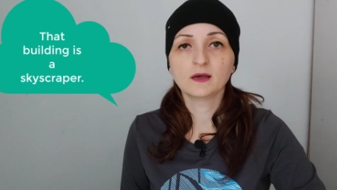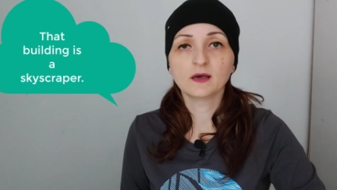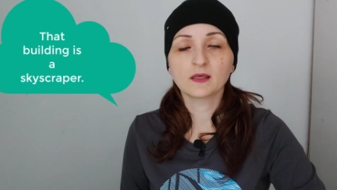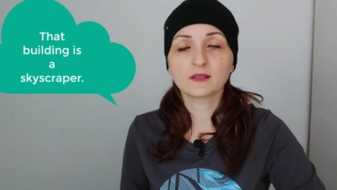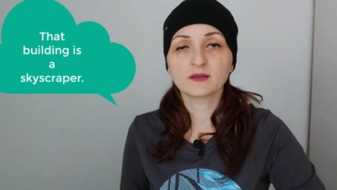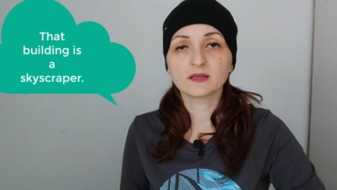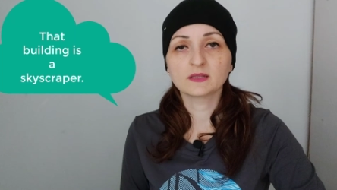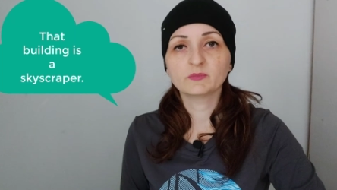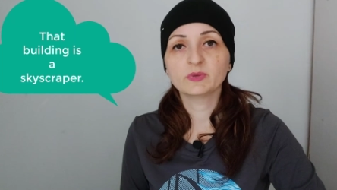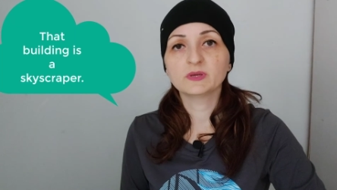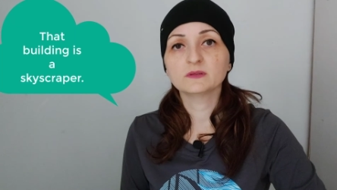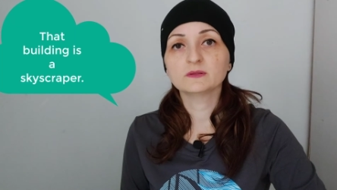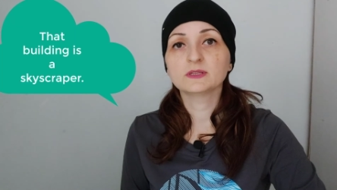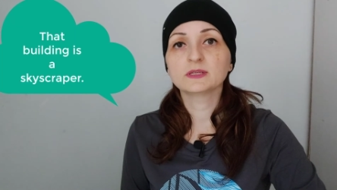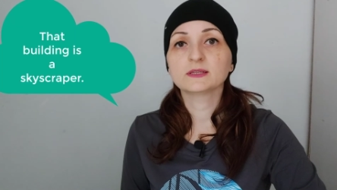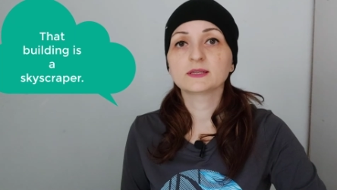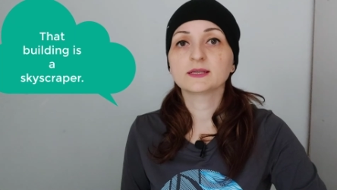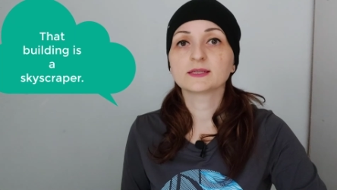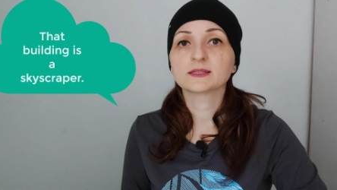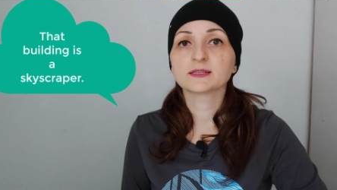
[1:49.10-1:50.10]
That
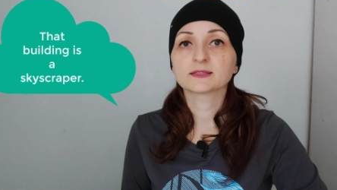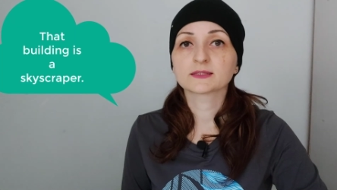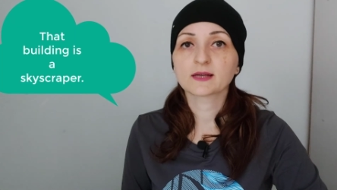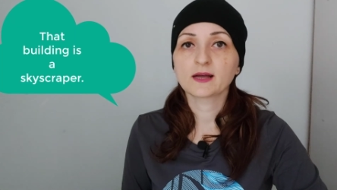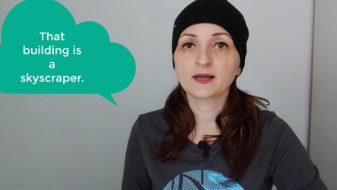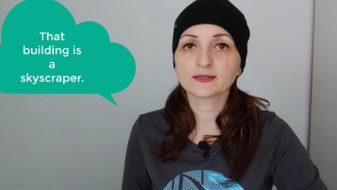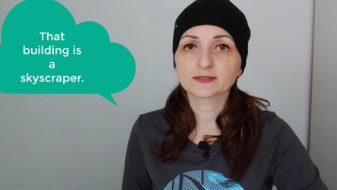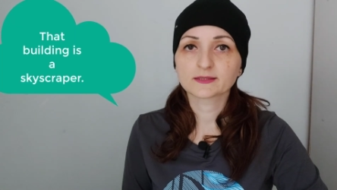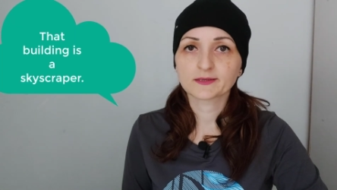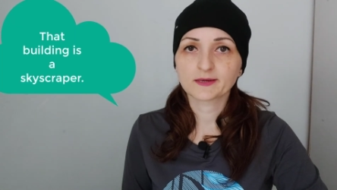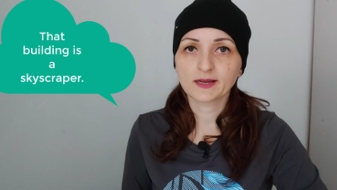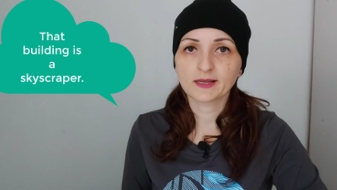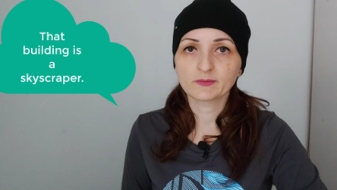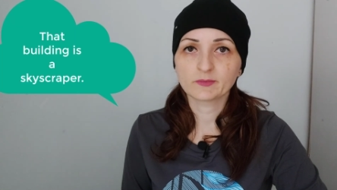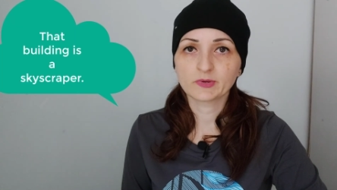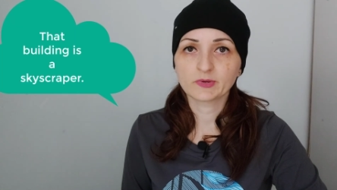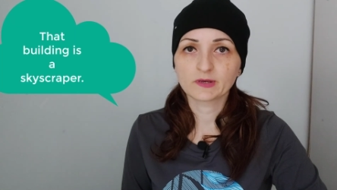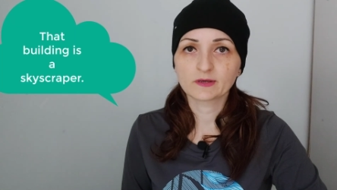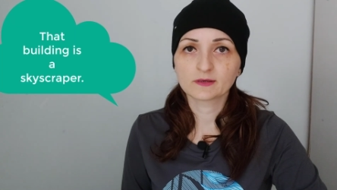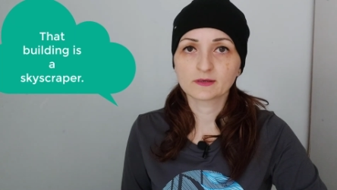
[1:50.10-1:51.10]
building is a
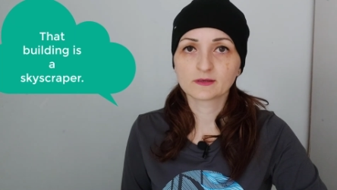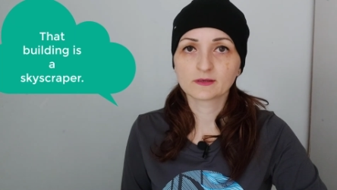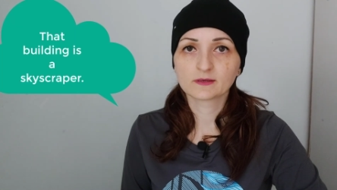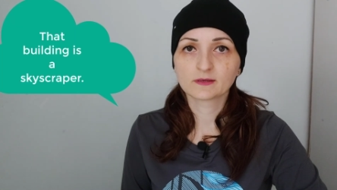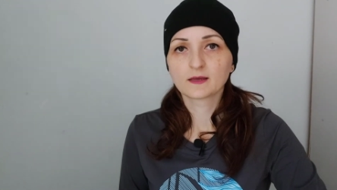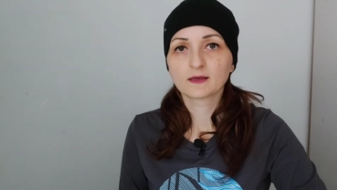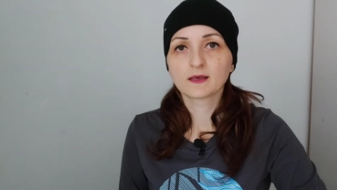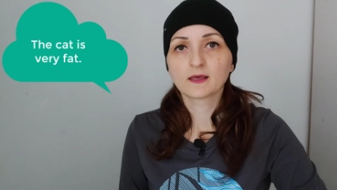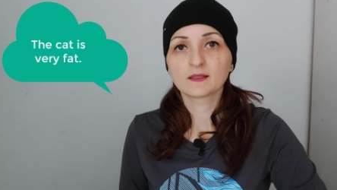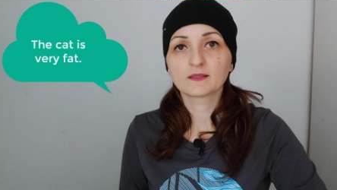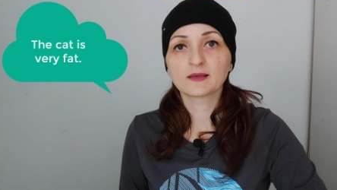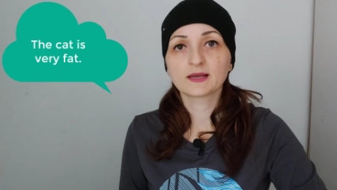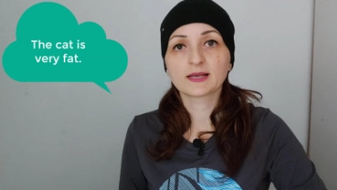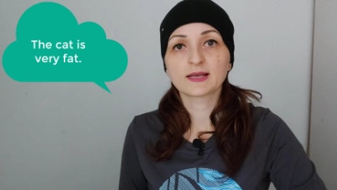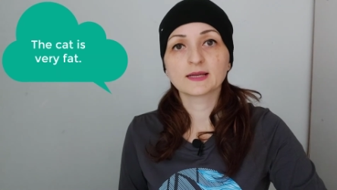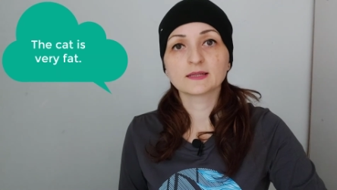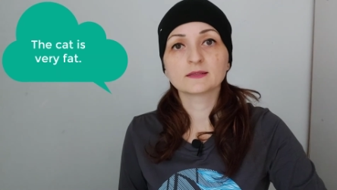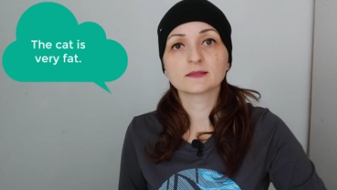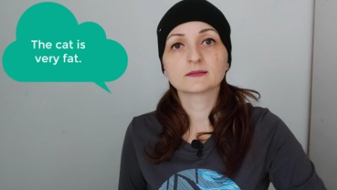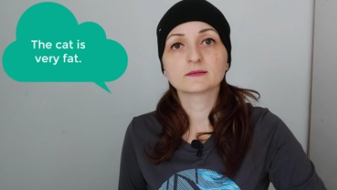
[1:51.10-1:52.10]
skyscraper. The
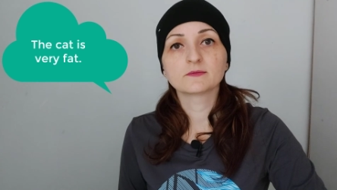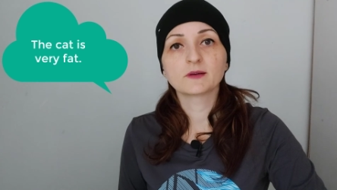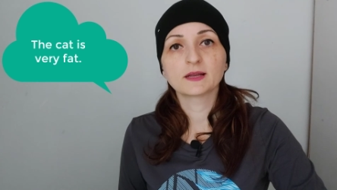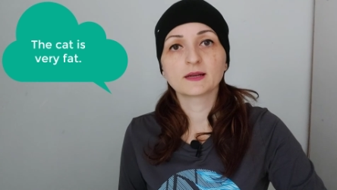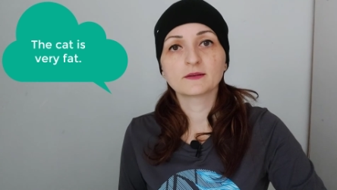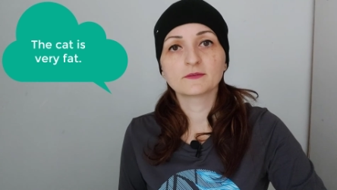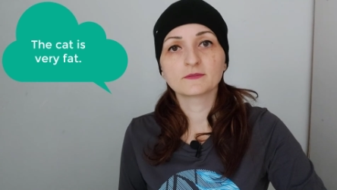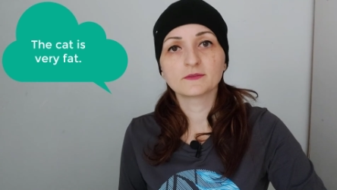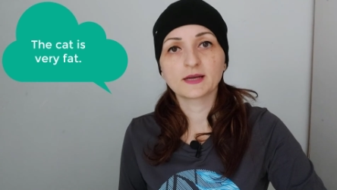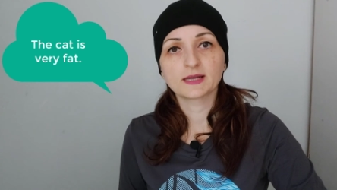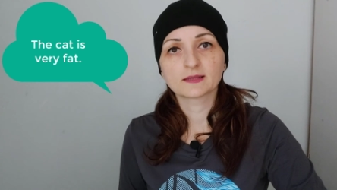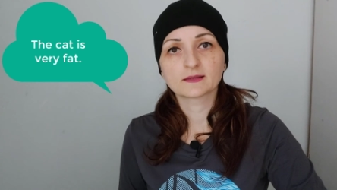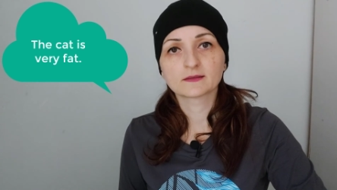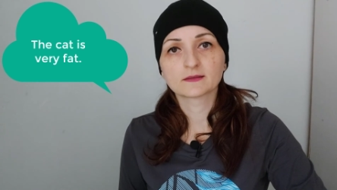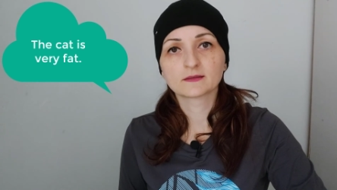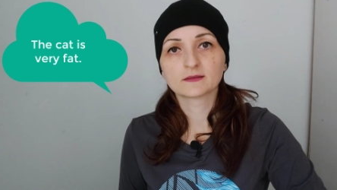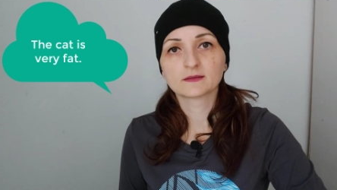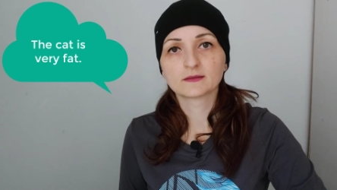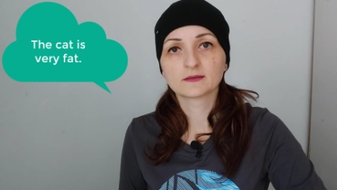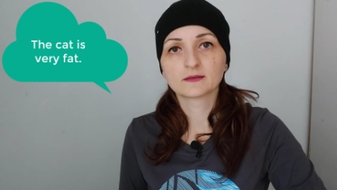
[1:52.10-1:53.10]
cat is very fat.
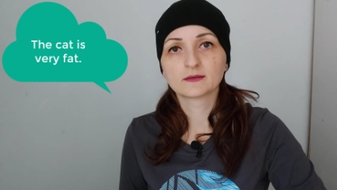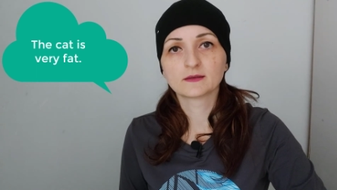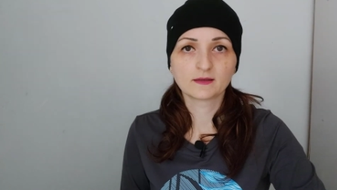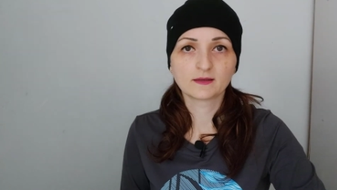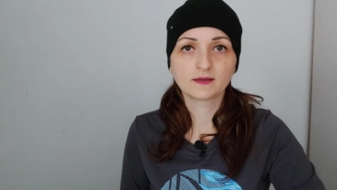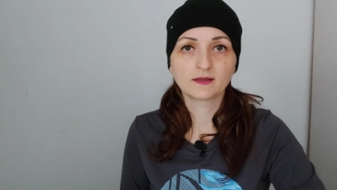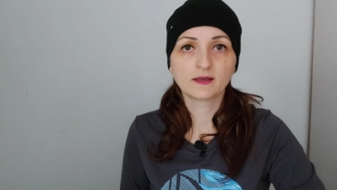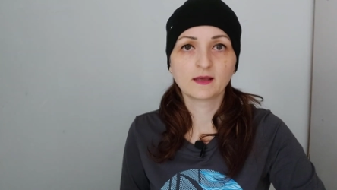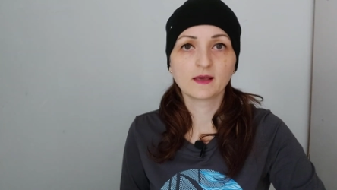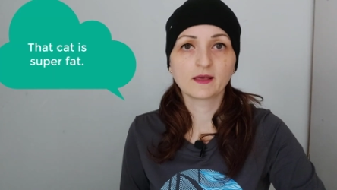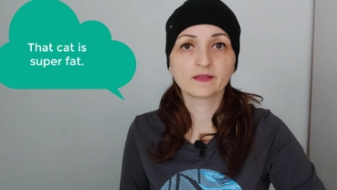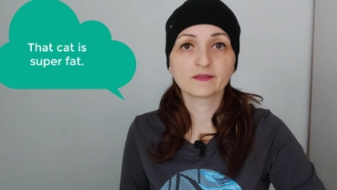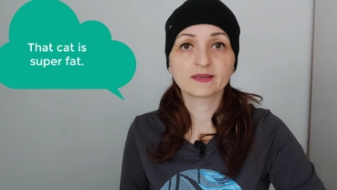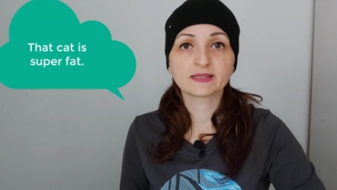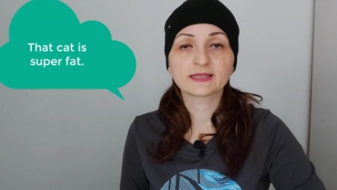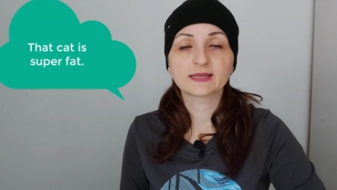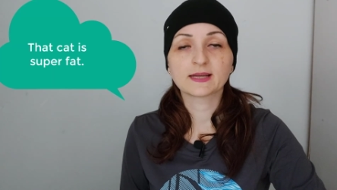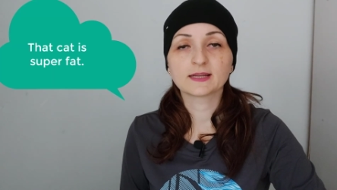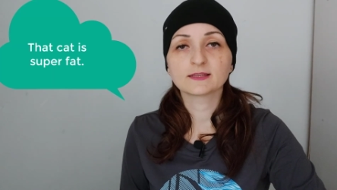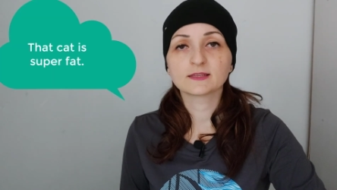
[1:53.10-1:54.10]

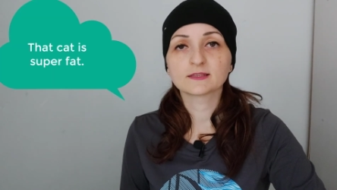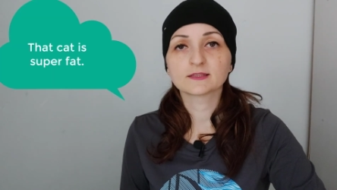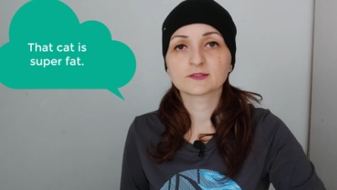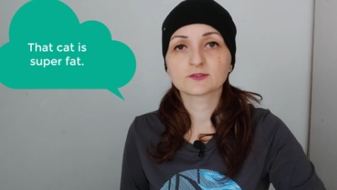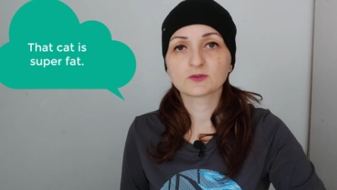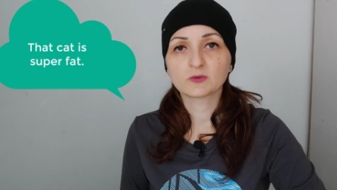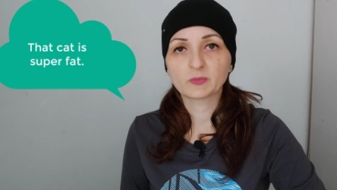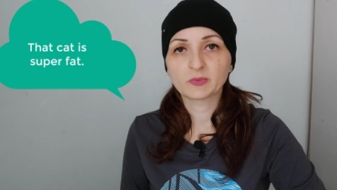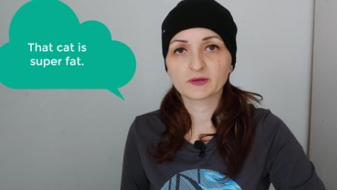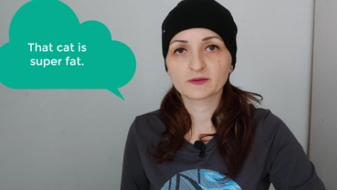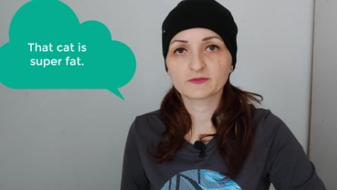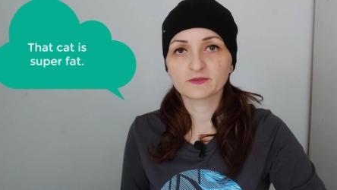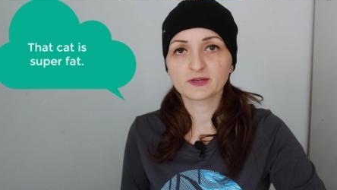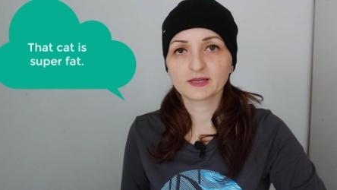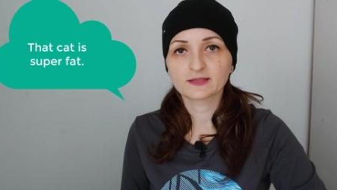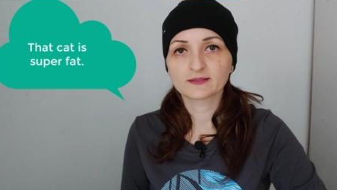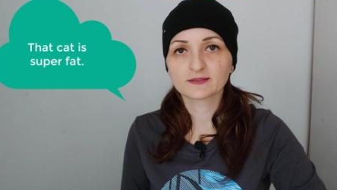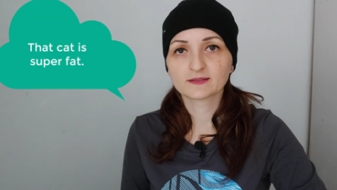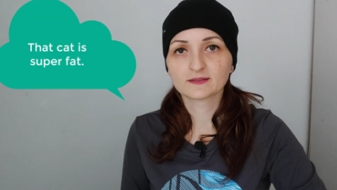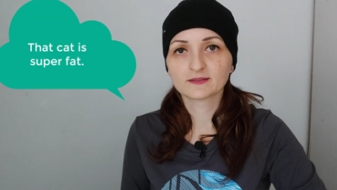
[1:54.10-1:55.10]
That cat is super
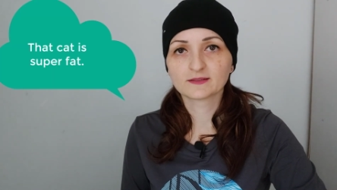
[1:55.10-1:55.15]
fat.